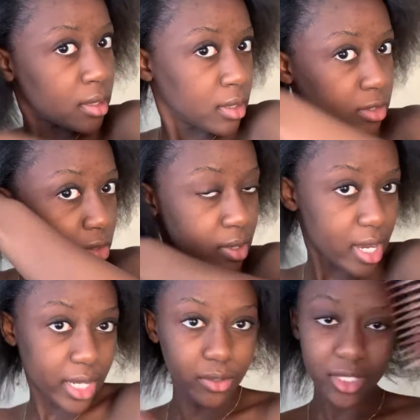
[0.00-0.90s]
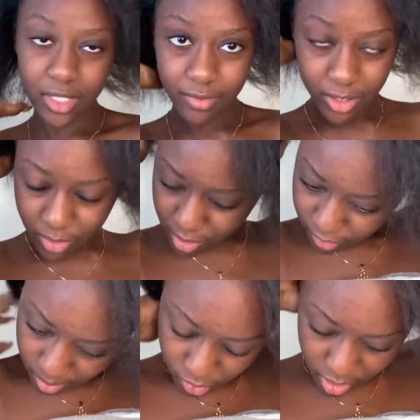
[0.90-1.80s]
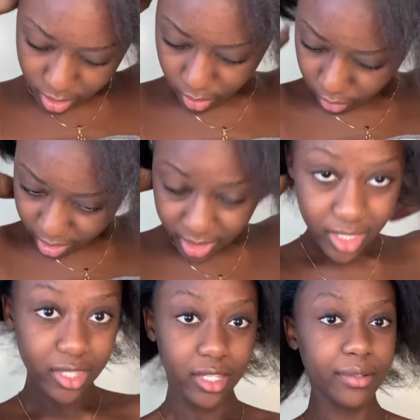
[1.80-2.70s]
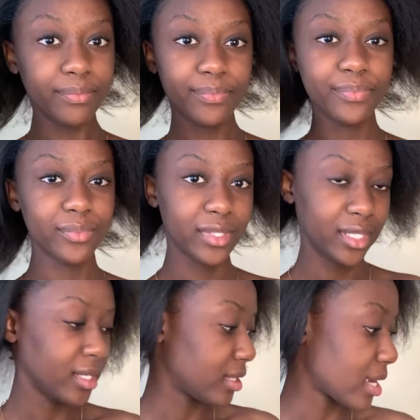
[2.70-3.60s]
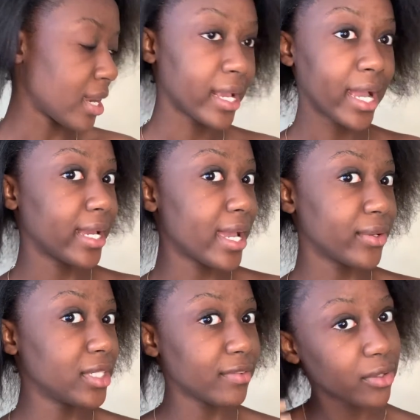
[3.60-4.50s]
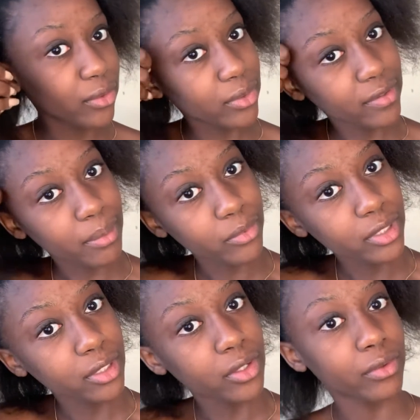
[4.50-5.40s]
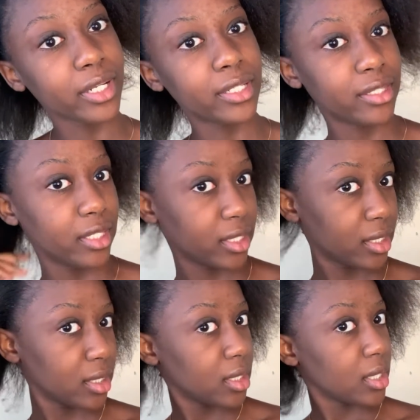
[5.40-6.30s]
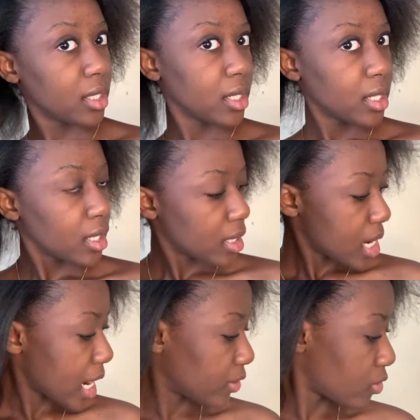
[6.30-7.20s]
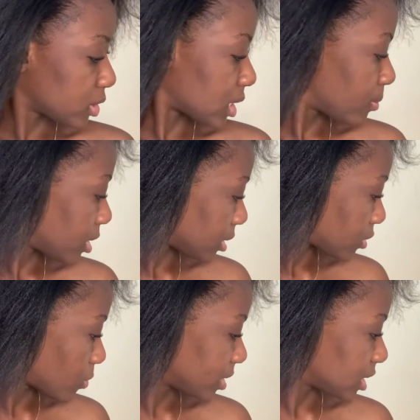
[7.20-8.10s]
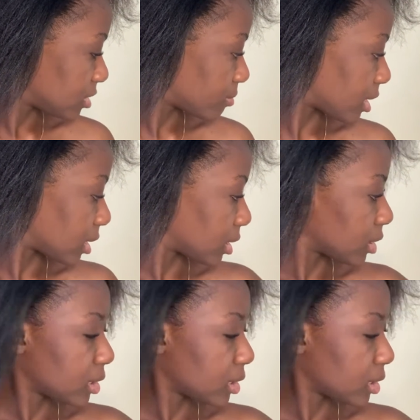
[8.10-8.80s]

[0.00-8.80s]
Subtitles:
So I don't even know if I'm doing the correct thing. here. Like, I don't even know if I'm doing the correct thing. I know someone commented in my